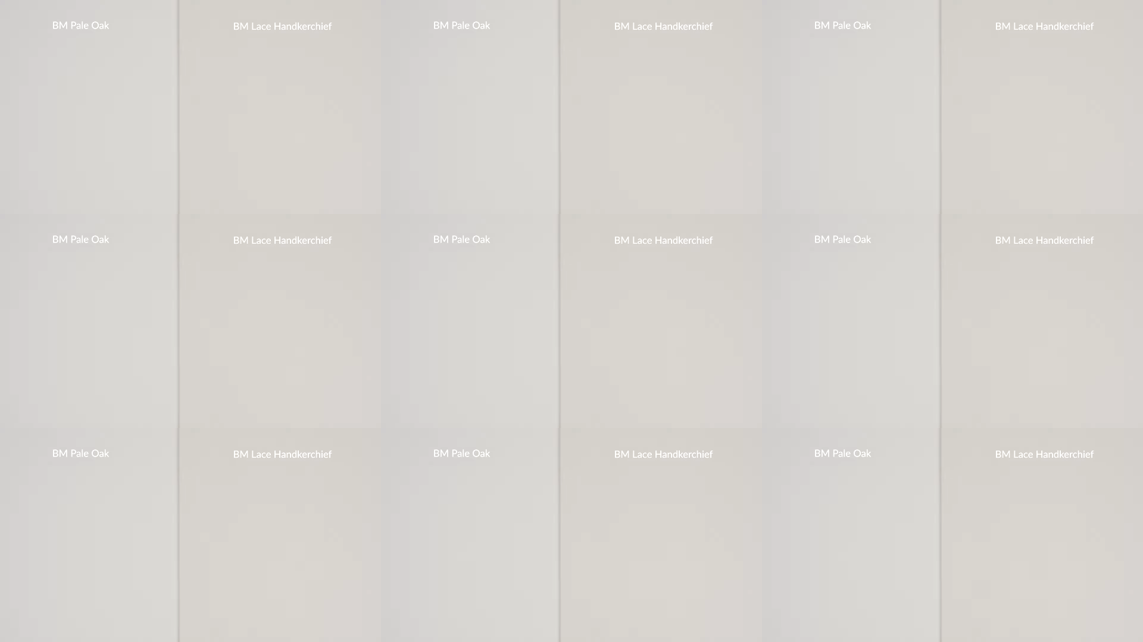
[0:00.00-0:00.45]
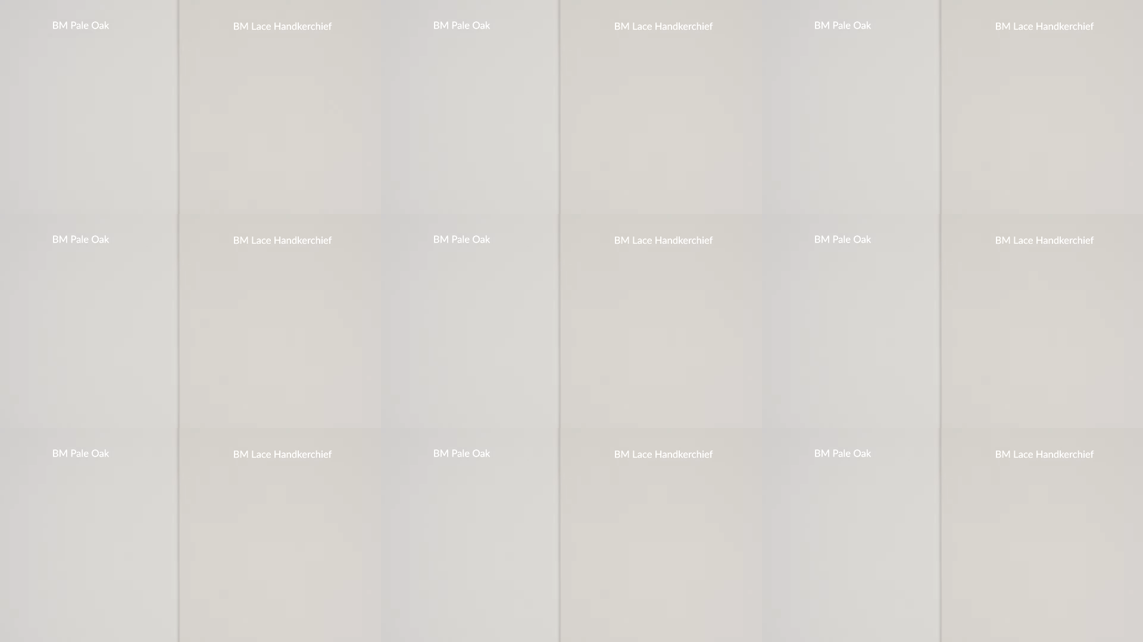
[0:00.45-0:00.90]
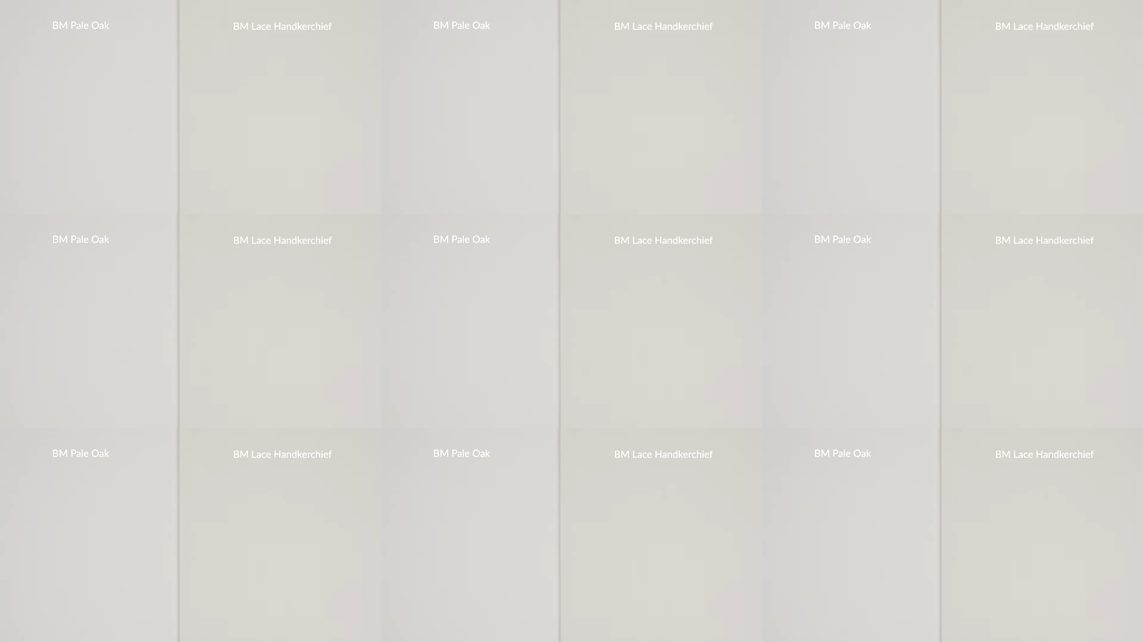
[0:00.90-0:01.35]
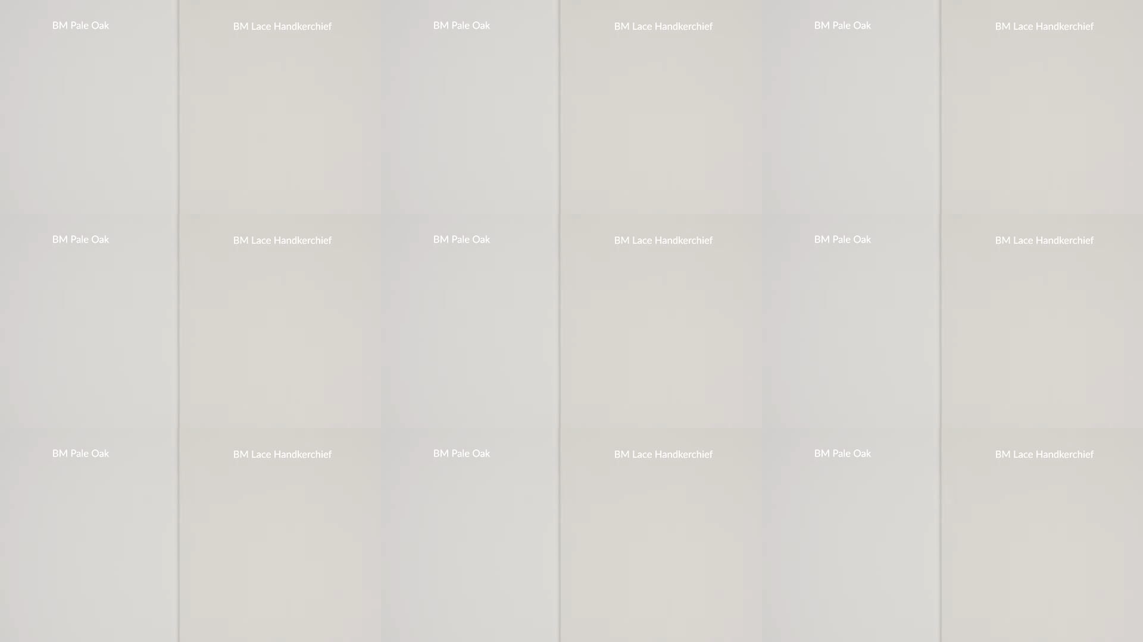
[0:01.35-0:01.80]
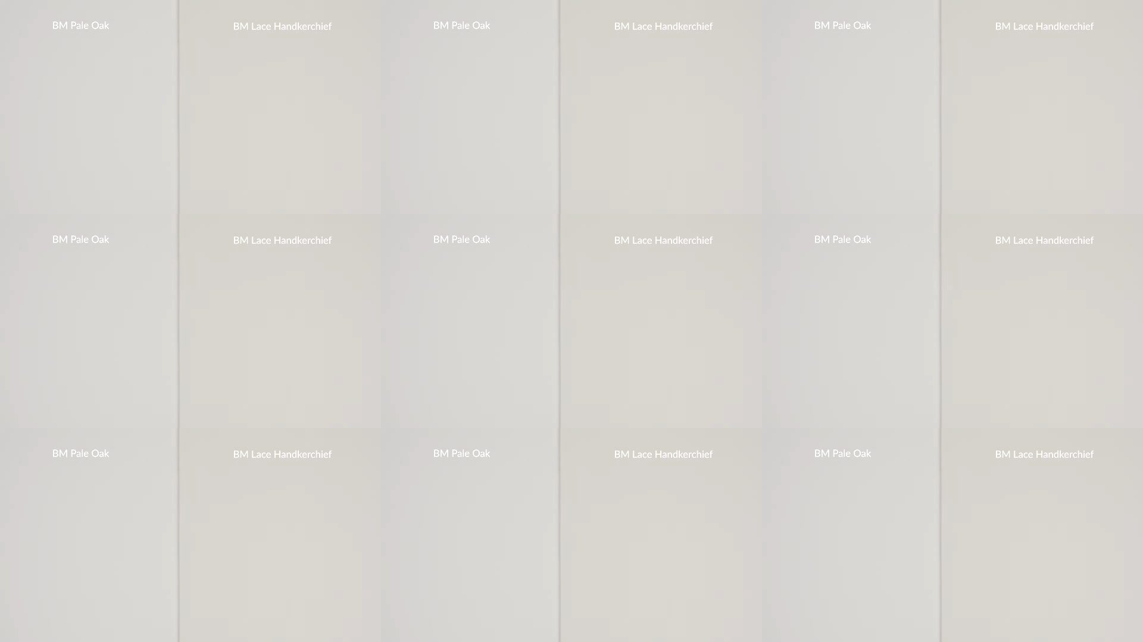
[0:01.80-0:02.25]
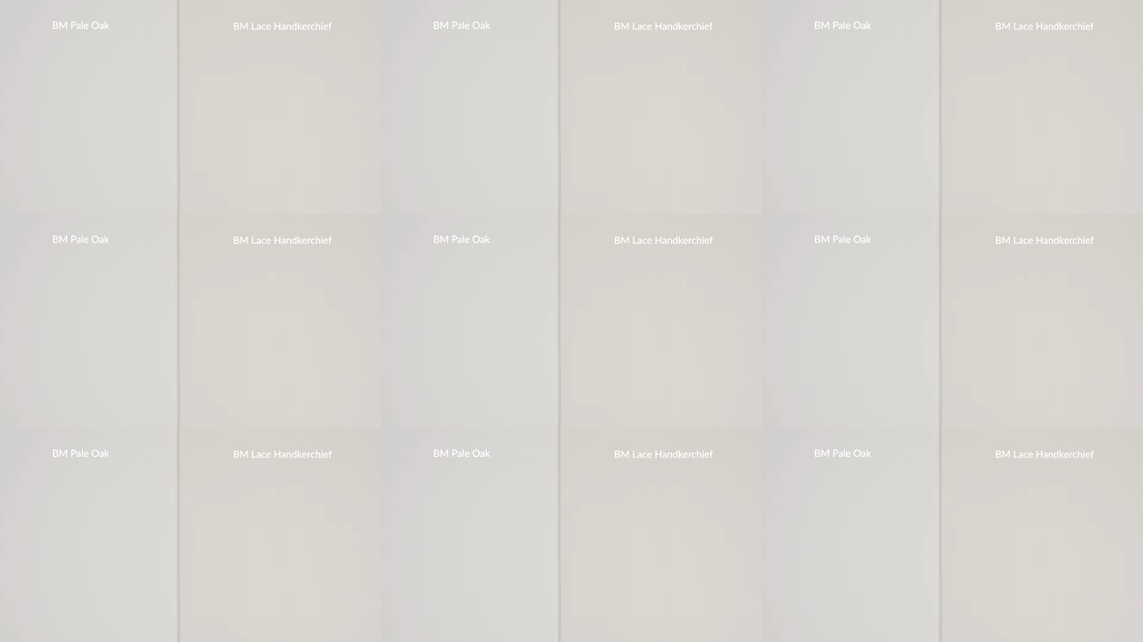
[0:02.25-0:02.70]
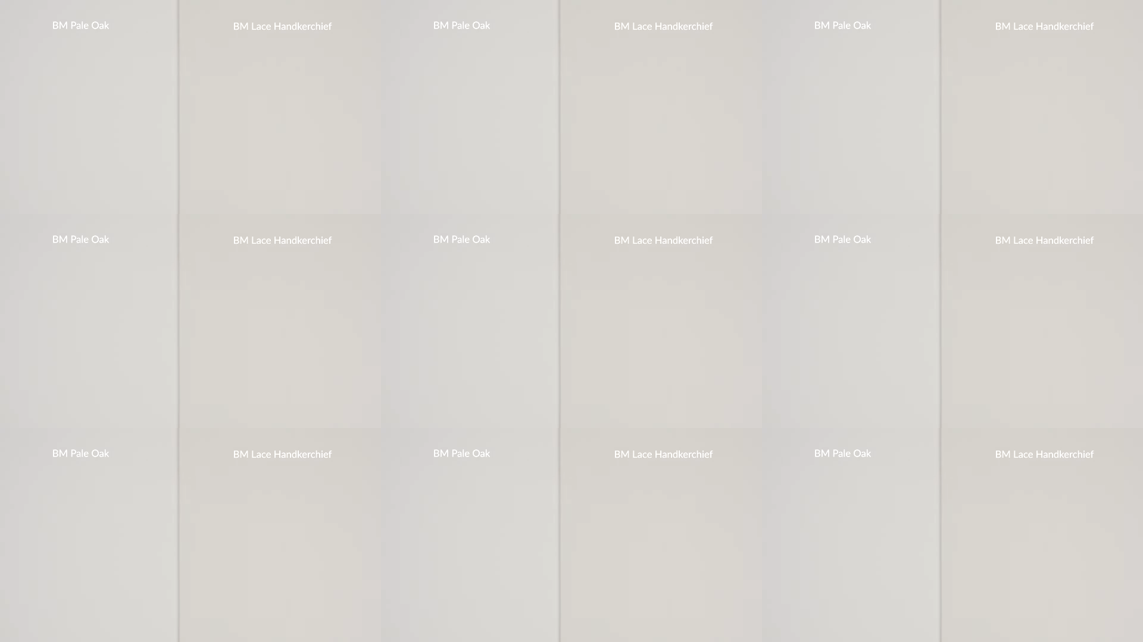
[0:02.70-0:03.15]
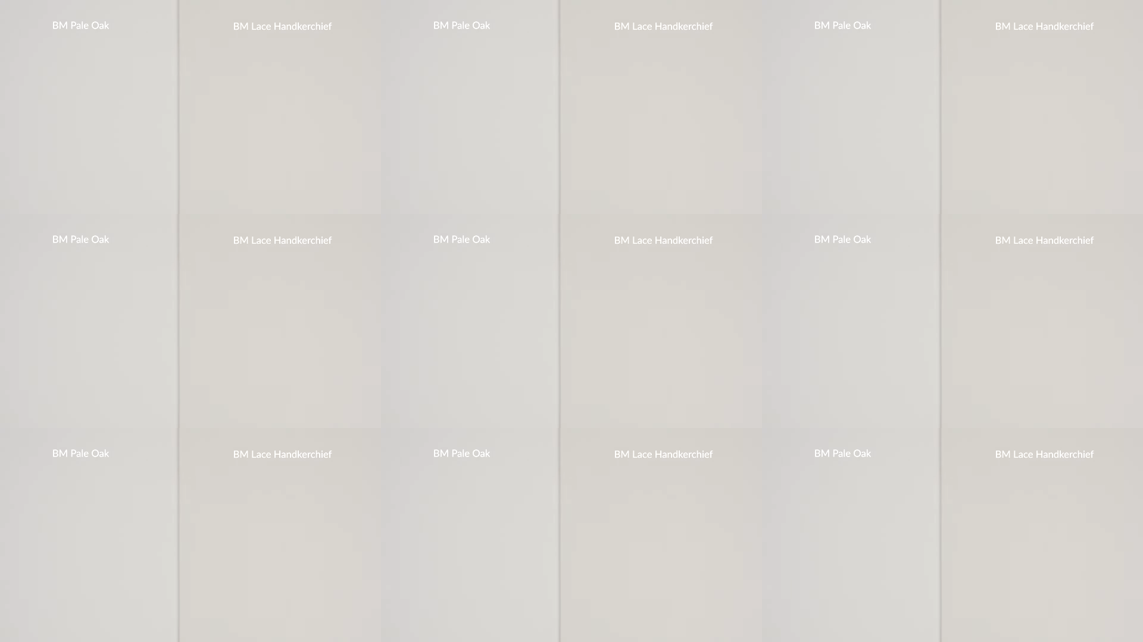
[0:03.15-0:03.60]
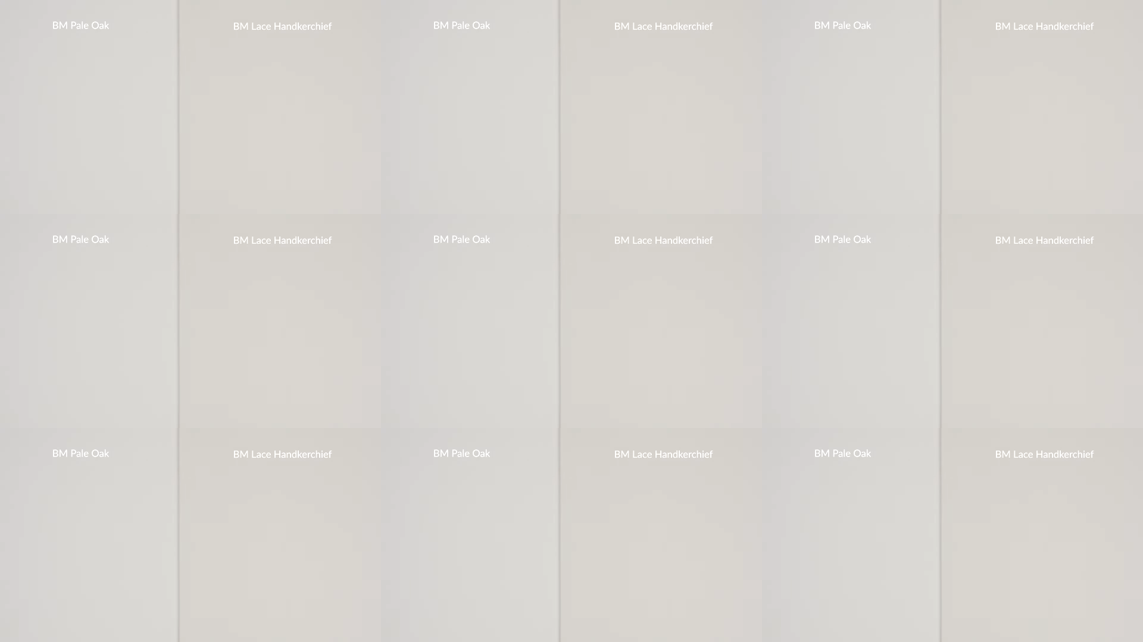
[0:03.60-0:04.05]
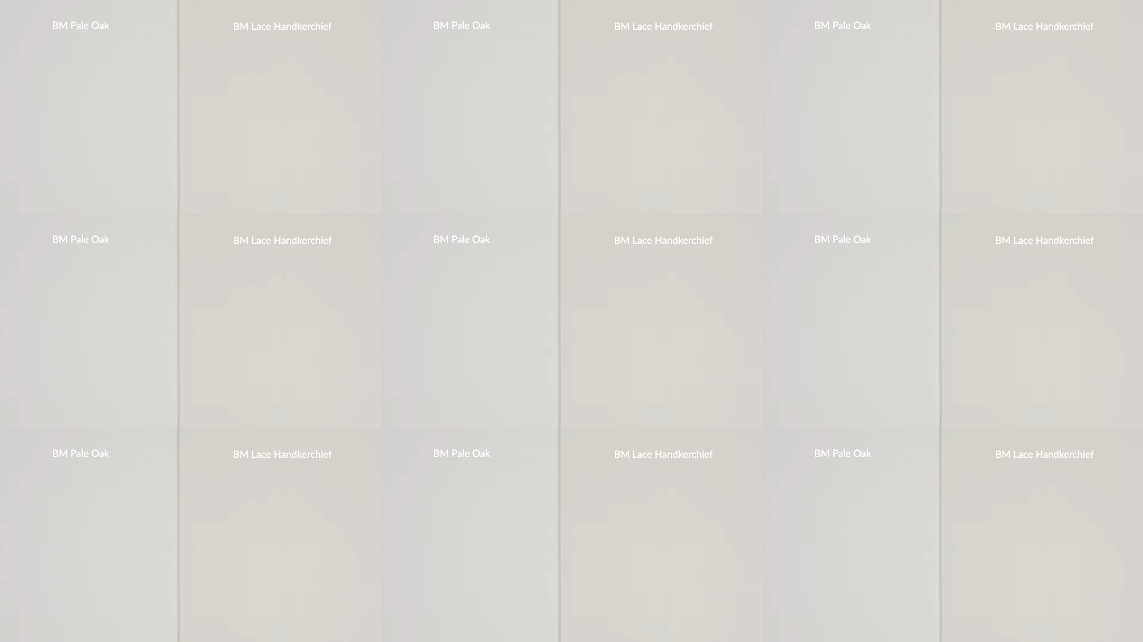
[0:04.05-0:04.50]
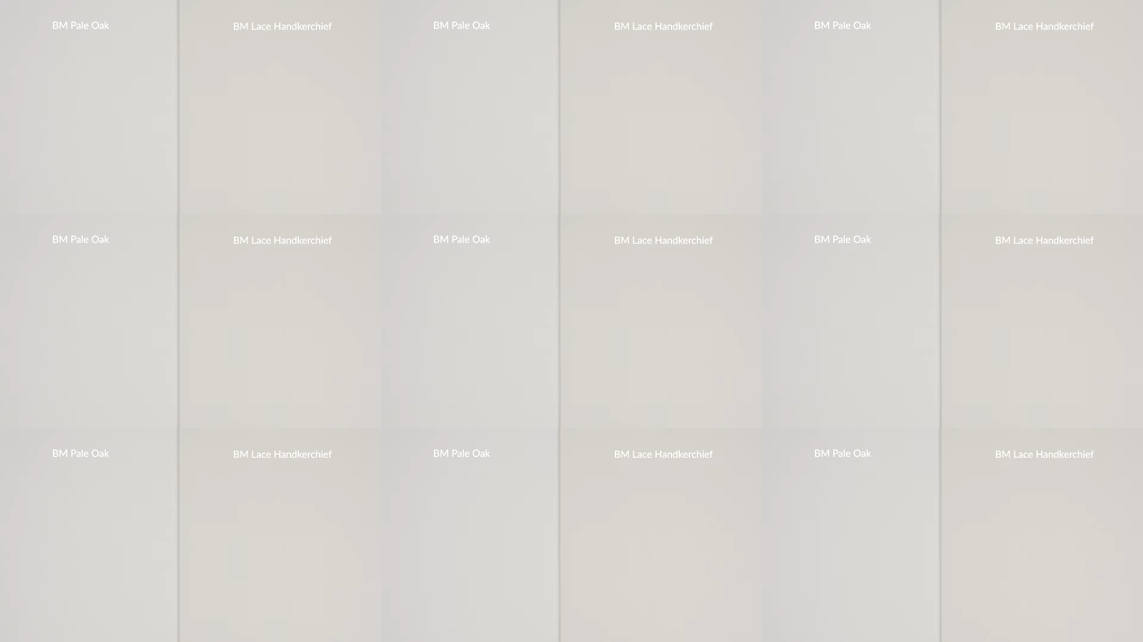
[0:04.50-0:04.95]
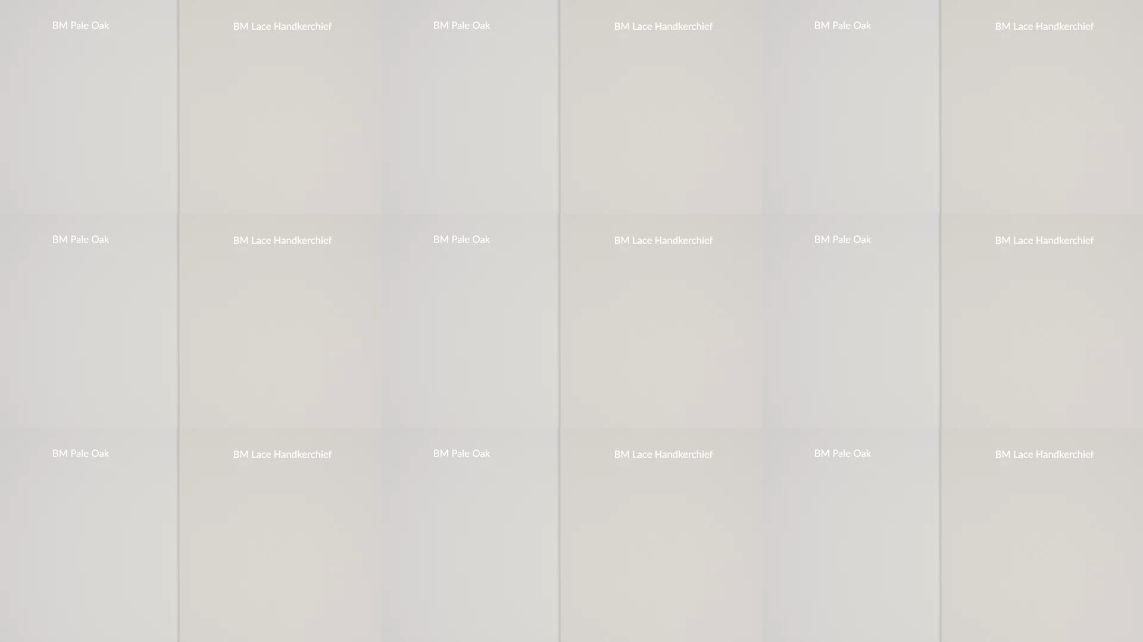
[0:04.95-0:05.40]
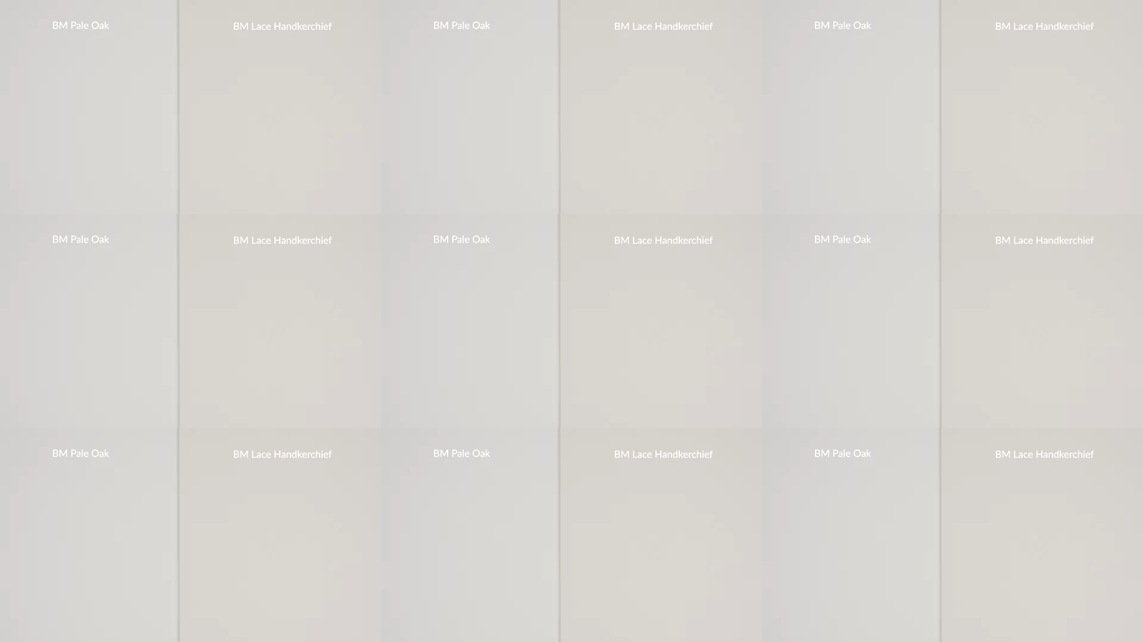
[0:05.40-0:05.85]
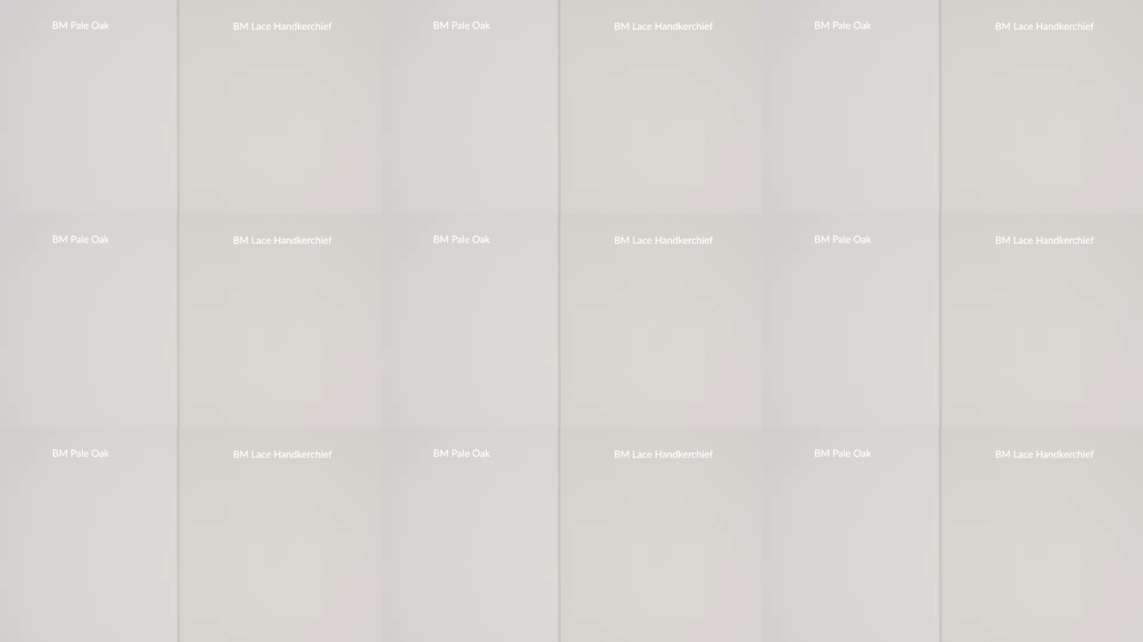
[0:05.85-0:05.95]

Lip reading: No face is visible, so there are no lips to read.